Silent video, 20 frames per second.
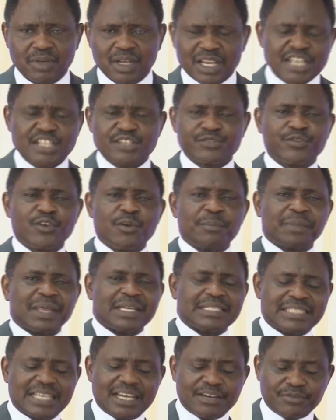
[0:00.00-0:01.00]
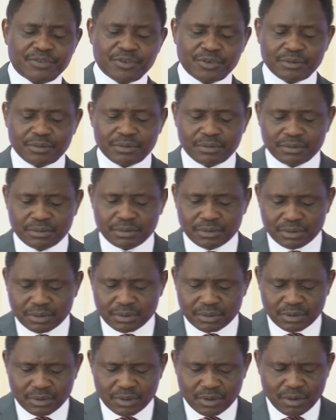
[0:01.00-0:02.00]
He's from the devil.
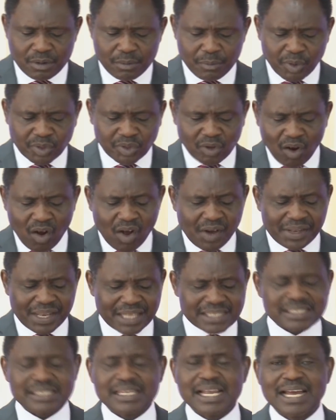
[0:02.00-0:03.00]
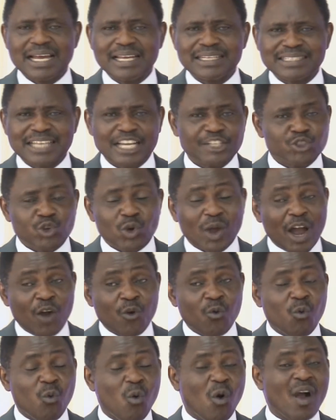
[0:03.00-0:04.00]
But understand that you
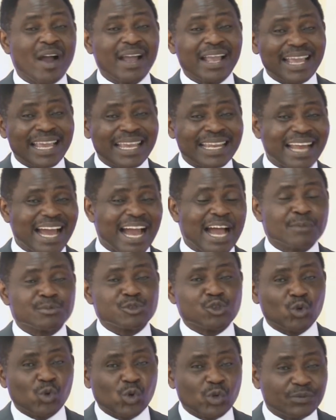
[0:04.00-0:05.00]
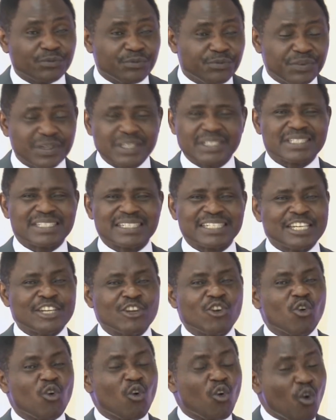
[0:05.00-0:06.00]
can walk in absolute
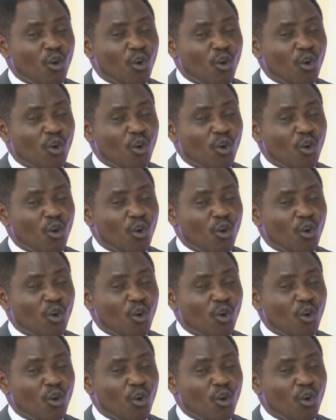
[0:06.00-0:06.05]
victory